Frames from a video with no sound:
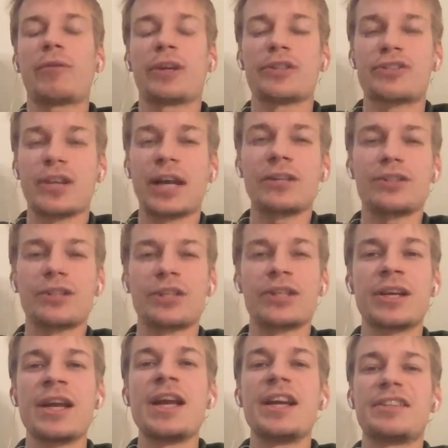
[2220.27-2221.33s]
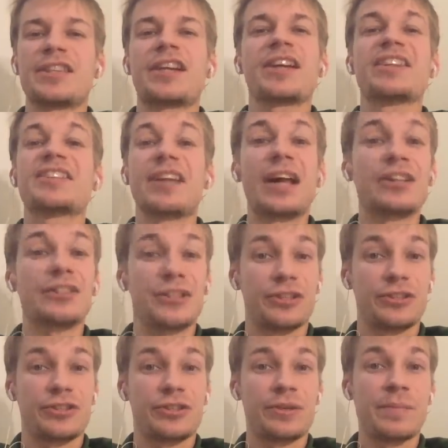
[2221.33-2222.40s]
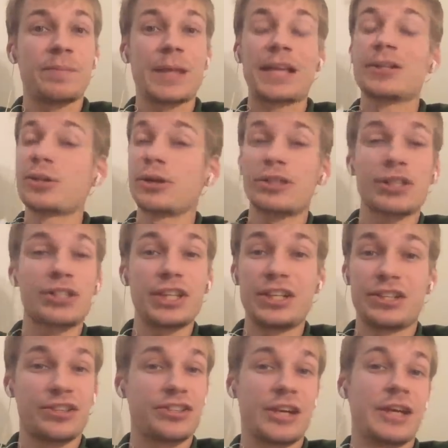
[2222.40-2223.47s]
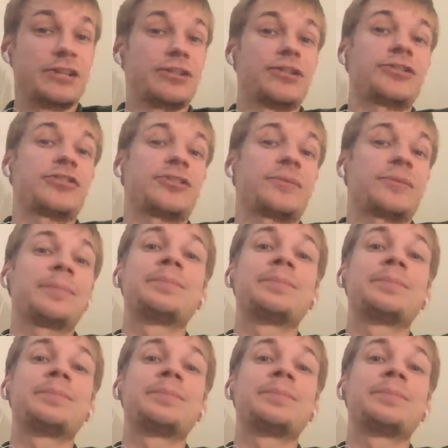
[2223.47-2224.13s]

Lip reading: consulting is a consultant and not a data scientist.